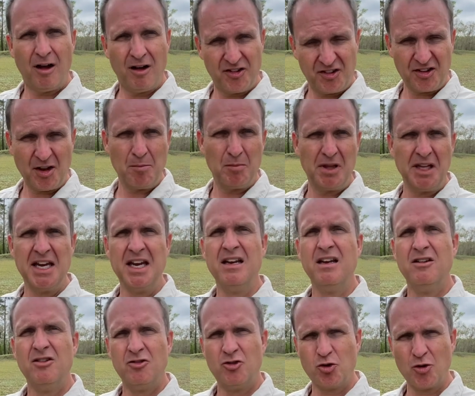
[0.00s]

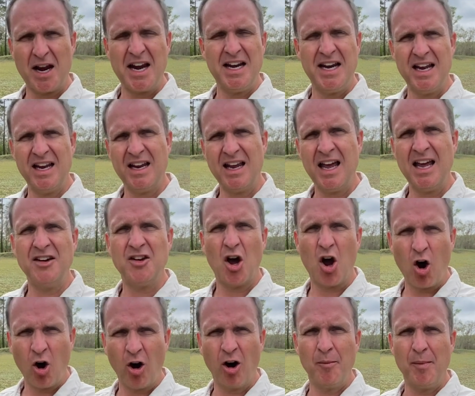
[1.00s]
assembling, training, and
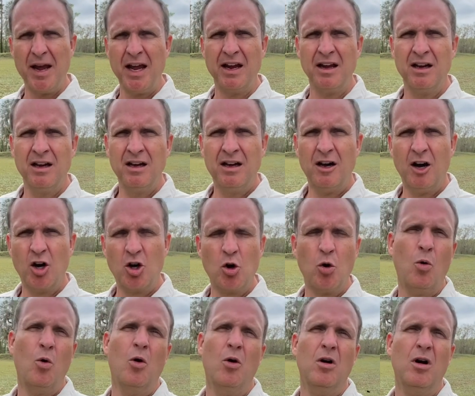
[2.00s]
arming a
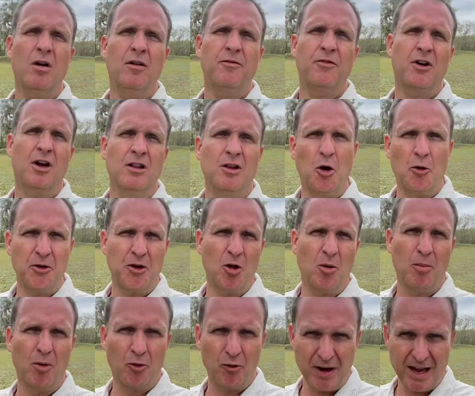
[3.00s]
Corps of
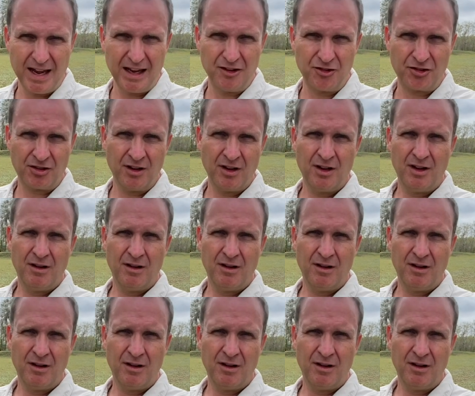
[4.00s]
Colonial Marines